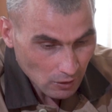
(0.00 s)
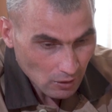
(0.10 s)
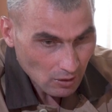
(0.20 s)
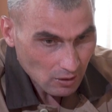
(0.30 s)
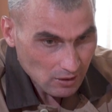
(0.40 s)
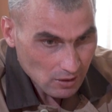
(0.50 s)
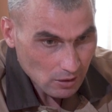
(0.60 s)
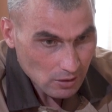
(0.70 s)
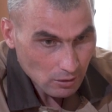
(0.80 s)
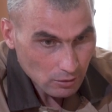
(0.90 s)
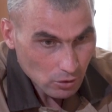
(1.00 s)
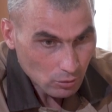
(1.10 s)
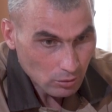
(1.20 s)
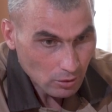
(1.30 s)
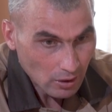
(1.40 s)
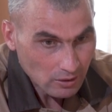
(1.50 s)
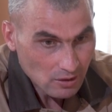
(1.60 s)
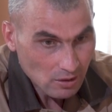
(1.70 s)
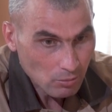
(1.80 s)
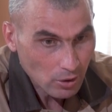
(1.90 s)
He told me they tried me under
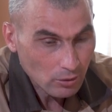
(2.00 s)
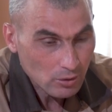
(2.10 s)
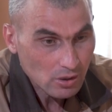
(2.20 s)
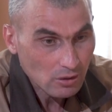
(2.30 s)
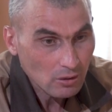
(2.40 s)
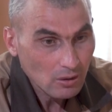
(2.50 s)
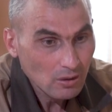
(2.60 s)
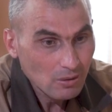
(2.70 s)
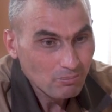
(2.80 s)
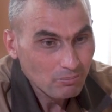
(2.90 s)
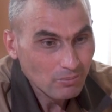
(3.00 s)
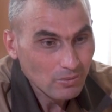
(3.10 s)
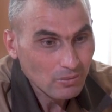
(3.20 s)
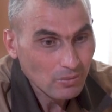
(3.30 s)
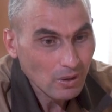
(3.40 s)
Article one sixty-two, Part three.